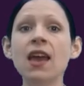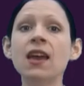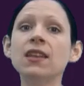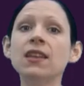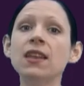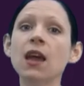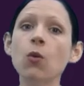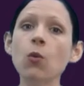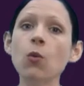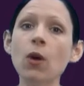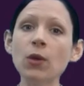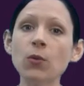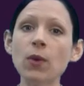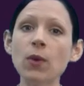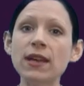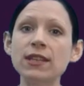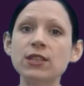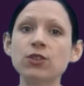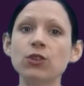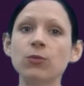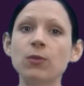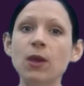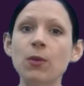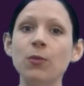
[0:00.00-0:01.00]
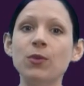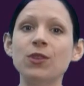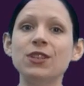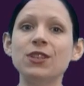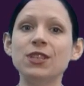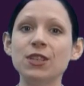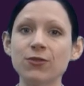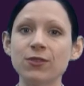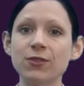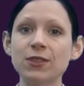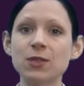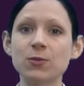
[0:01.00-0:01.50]
Now, one way to remember the
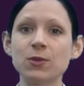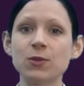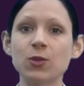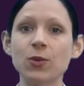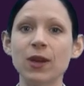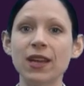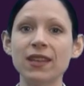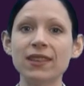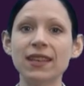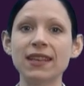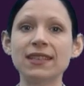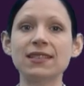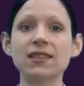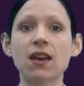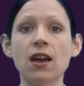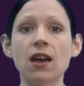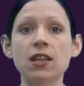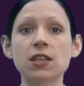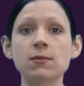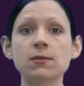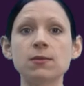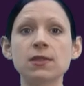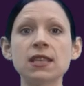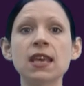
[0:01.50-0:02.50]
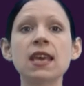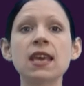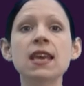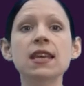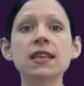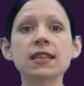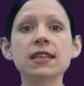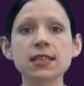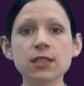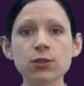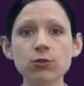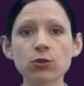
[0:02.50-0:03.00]
difference between these items
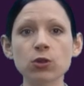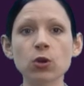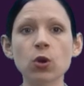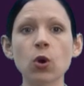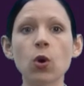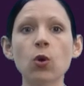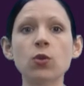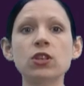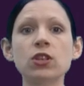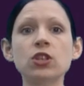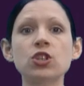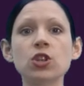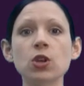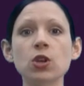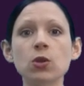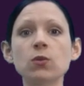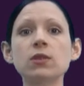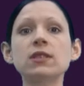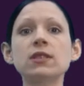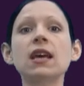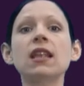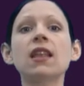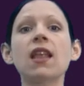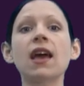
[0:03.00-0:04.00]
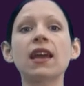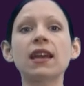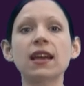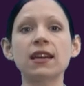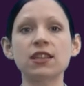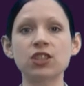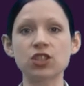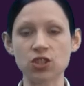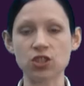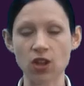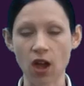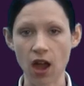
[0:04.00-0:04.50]
is to recall that journals are like
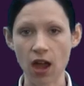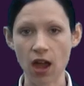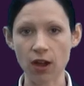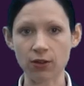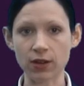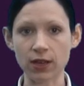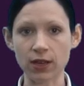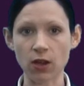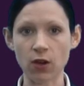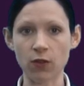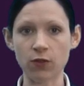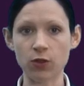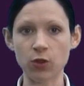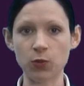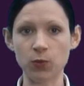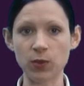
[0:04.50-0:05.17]
a diary of the